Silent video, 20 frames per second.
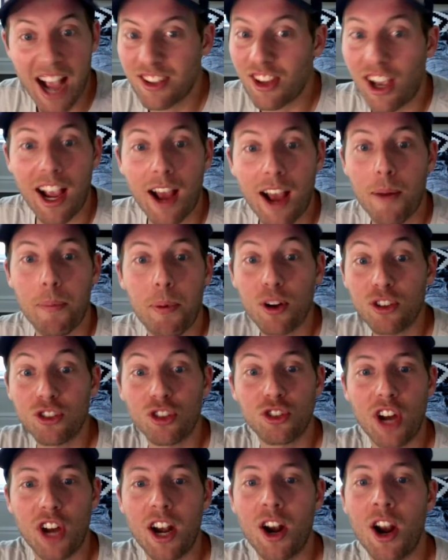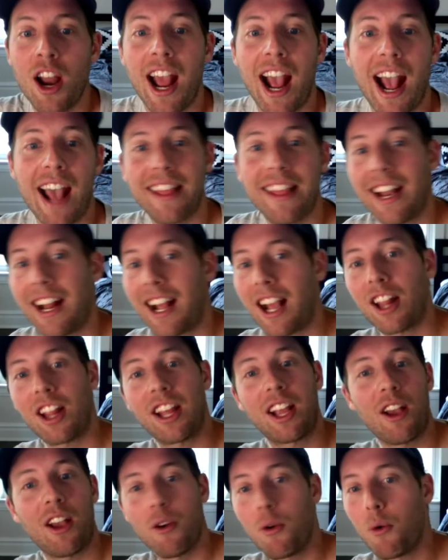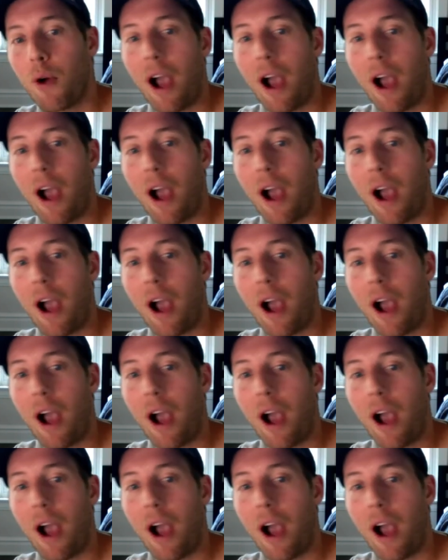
I, like, I love it. Like,